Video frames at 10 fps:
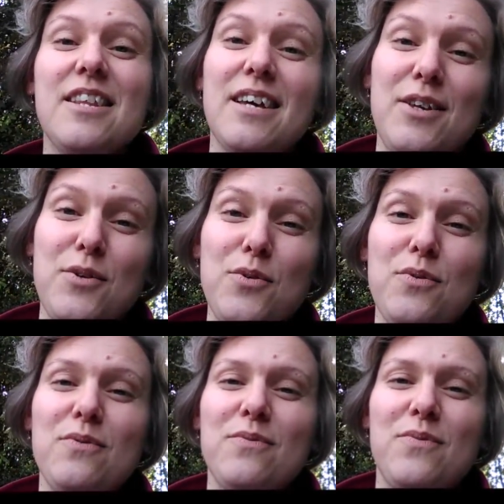thank
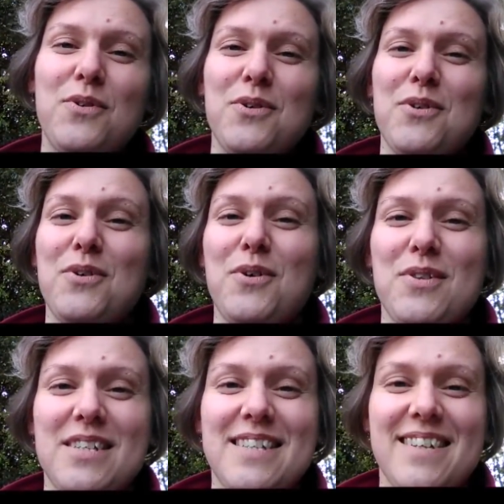you for all
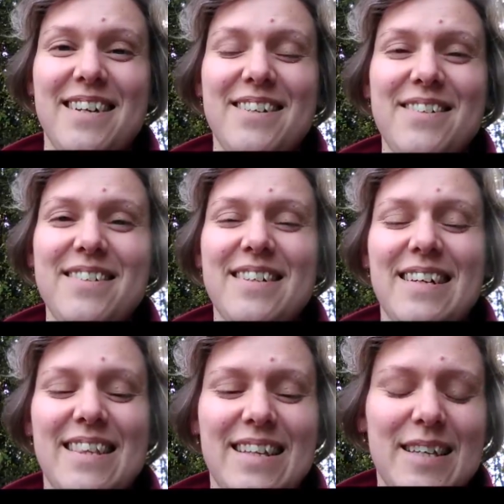the designers,
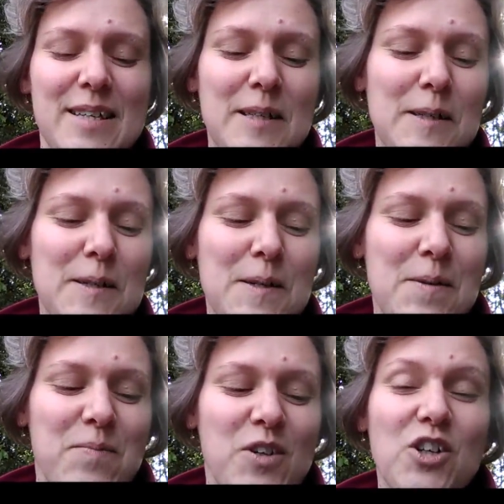I think.
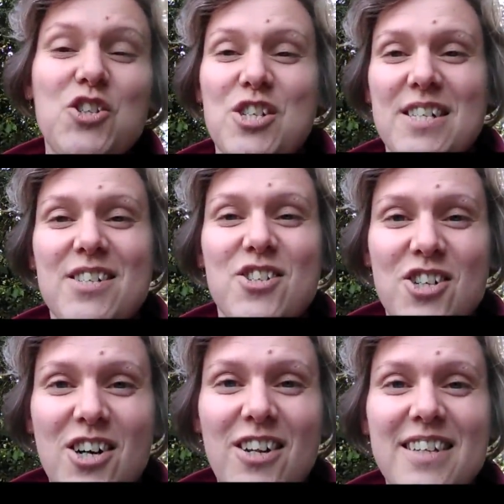Not just
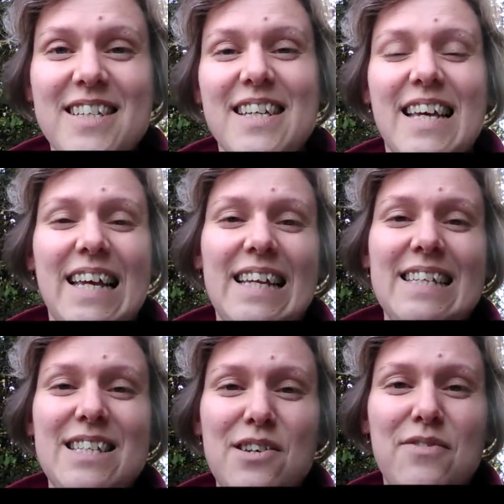Charlotte
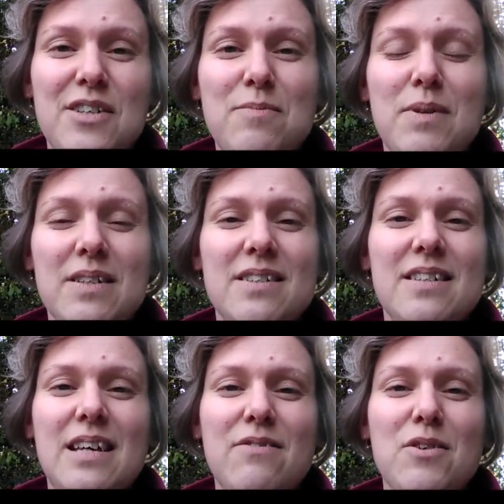and Devon, but
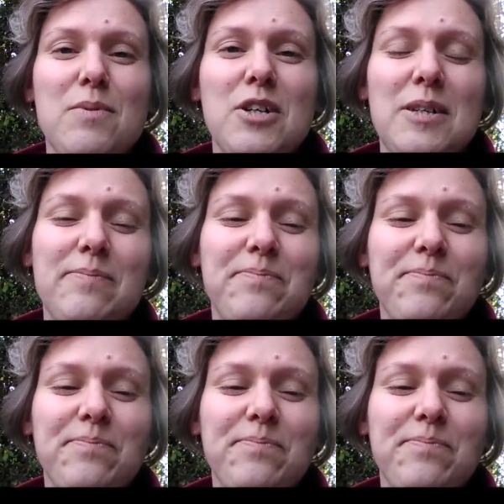everybody.